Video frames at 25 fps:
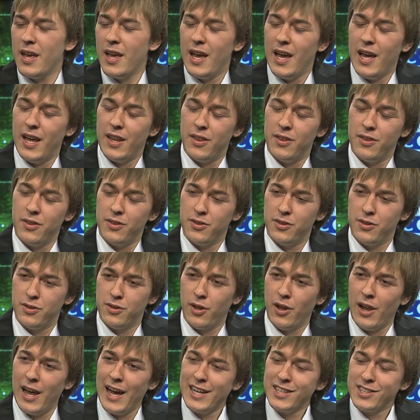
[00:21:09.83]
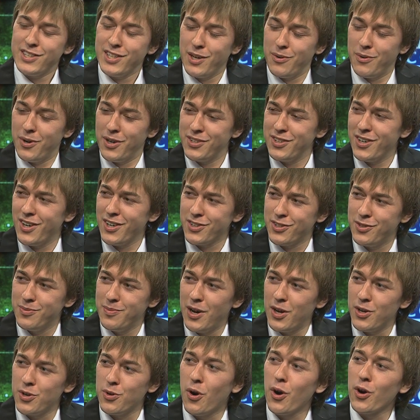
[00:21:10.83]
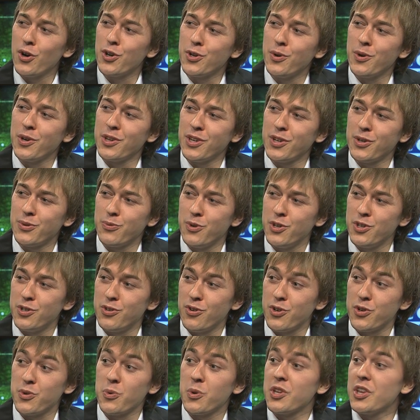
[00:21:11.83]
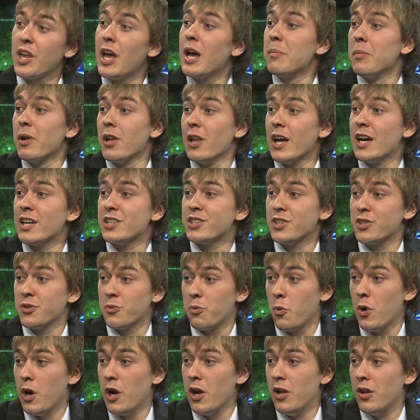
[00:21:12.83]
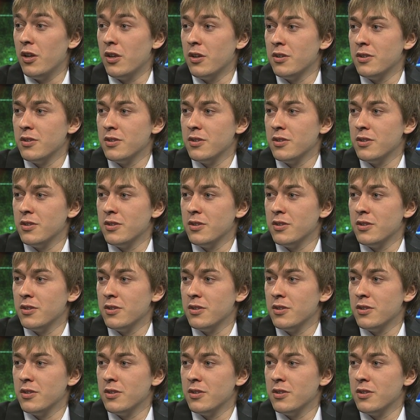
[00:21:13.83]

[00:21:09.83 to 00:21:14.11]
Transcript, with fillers: And the last thing I want to talk to you about, you are doing this research with MLS as well.